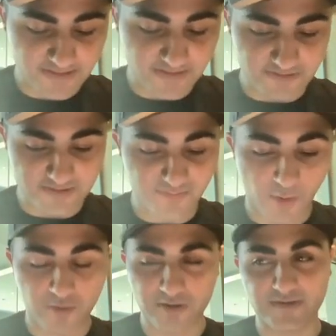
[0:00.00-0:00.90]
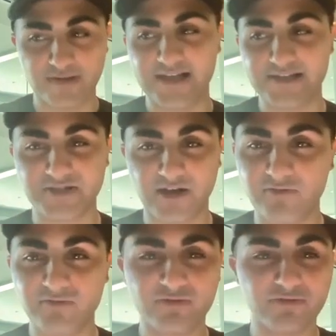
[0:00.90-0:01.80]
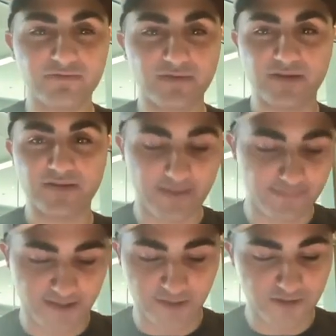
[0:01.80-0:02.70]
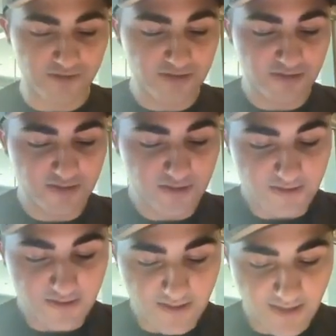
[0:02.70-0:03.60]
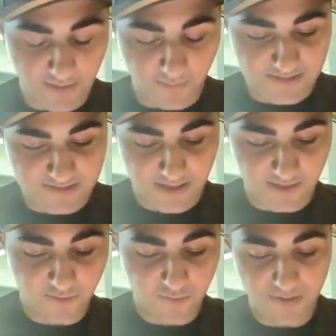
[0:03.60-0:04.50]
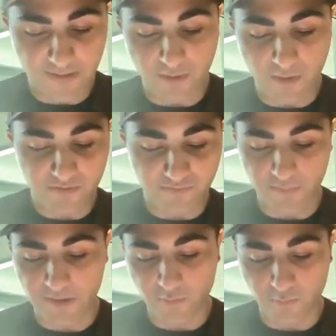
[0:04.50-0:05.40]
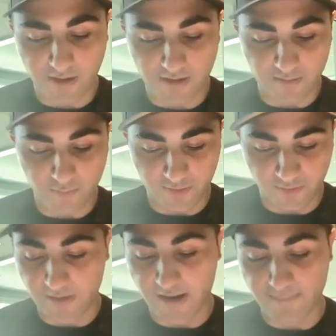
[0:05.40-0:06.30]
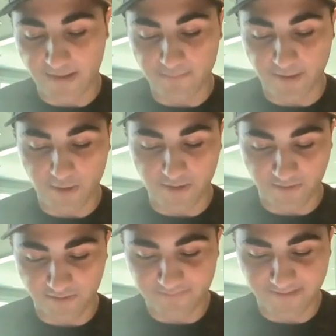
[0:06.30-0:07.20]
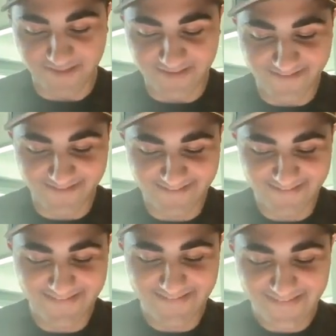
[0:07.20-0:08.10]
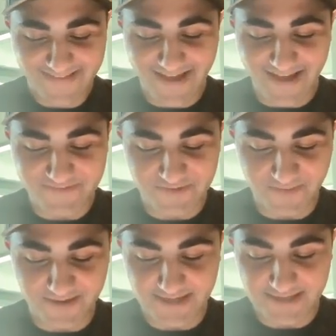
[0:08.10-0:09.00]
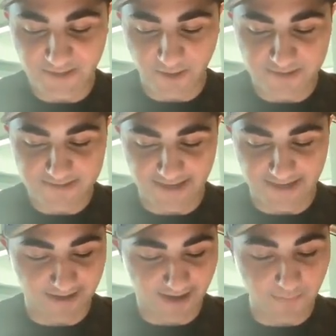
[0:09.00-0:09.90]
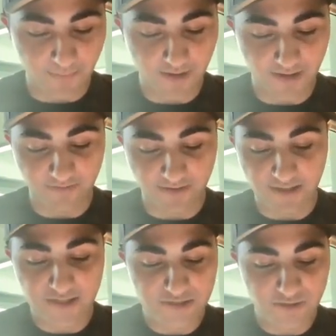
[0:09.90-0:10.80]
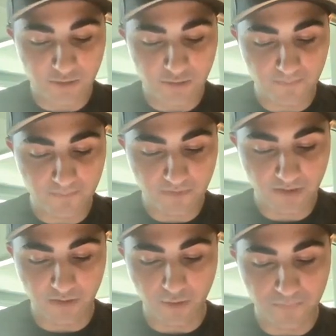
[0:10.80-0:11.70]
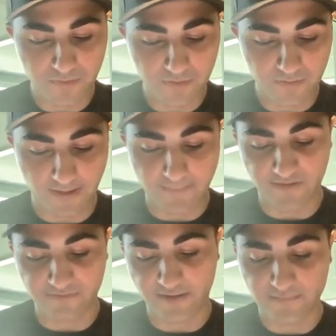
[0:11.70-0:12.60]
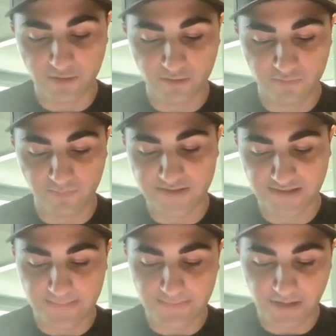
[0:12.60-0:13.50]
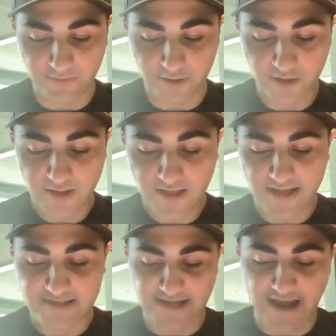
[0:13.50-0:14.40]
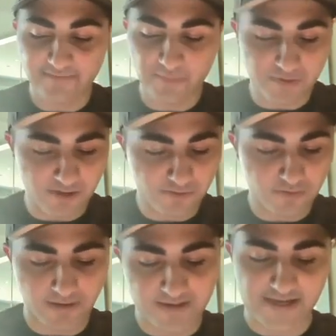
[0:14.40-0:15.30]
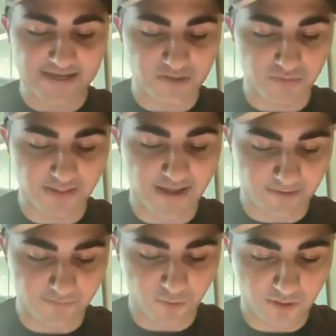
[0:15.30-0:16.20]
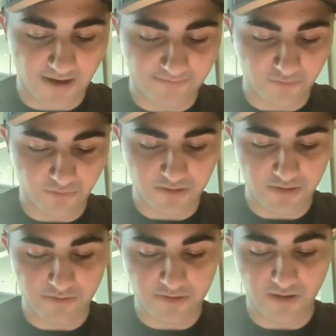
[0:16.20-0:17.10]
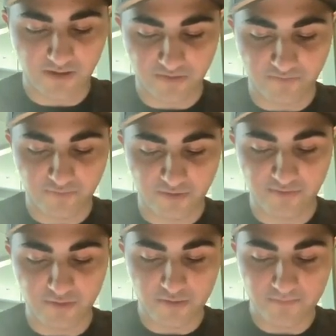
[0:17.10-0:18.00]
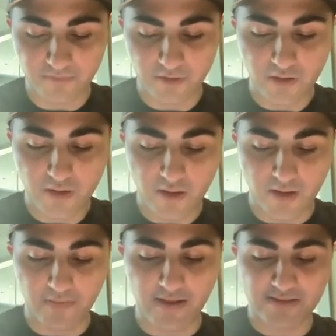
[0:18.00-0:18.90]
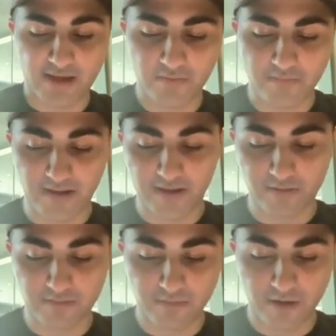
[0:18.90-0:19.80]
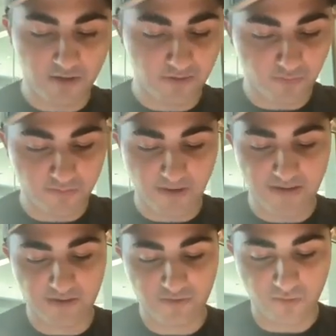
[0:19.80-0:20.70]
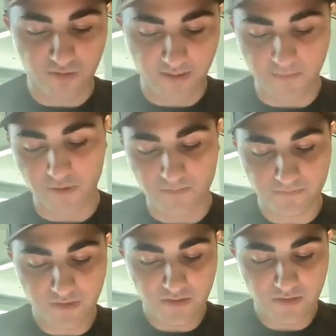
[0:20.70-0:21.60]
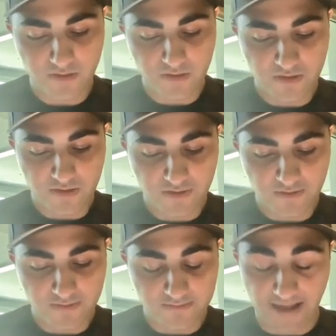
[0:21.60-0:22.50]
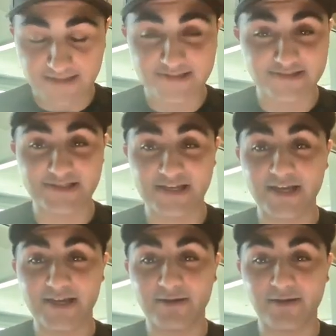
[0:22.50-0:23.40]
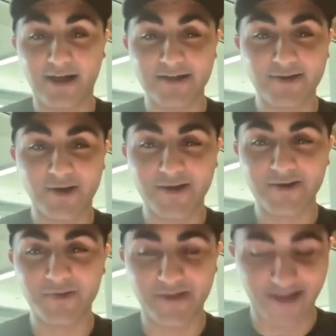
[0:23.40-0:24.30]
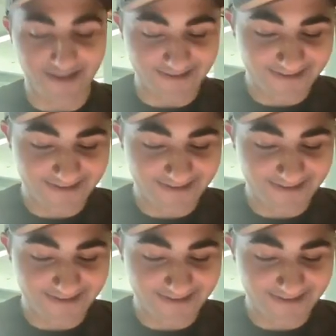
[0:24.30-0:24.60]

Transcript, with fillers: even spoken less of in that manner. Mm-hmm. Another big moment for me when was when I met Meredith. After my dad's heart attack, I bought a vacation home in hopes that my family could spend time together and to have a place for my dad to relax more after we nearly lost him forever. And that's how we met. Meredith was my next door neighbor. That's insane. I did not know that.